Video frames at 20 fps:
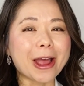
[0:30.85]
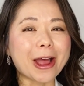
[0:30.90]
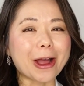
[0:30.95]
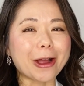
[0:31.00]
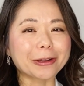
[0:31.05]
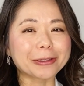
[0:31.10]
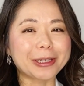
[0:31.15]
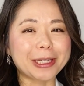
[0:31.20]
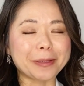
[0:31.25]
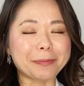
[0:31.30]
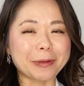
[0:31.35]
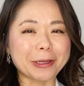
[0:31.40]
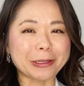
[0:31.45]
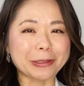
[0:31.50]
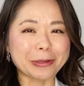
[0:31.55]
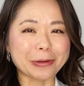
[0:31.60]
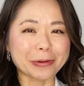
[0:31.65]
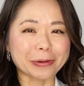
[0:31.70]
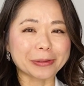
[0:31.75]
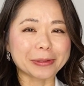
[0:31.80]
on keeping
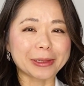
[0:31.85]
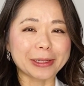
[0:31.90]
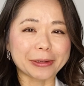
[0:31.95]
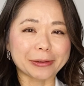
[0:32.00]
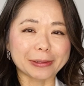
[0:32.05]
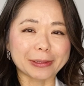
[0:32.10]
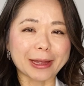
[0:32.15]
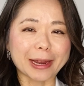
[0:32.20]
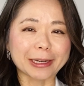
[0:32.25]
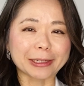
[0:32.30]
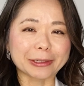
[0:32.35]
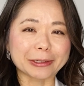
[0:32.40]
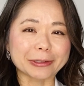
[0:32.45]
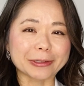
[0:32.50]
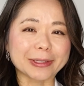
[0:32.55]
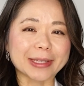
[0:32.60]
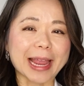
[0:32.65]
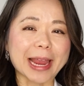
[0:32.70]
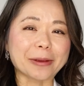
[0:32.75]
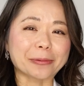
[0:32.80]
your clear
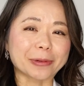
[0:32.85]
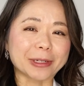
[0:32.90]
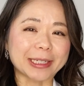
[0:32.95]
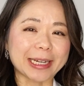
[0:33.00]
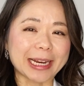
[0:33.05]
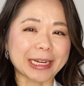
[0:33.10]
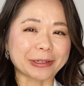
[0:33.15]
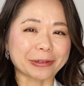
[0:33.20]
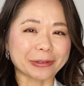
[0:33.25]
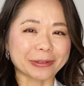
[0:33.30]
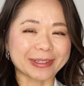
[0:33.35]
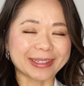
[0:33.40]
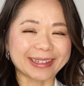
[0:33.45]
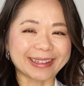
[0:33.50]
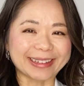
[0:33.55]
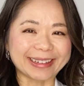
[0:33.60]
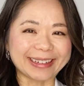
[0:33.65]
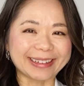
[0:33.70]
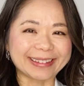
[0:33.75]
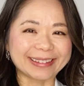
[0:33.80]
aligners and retainers
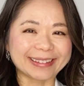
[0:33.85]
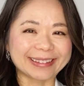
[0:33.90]
clean.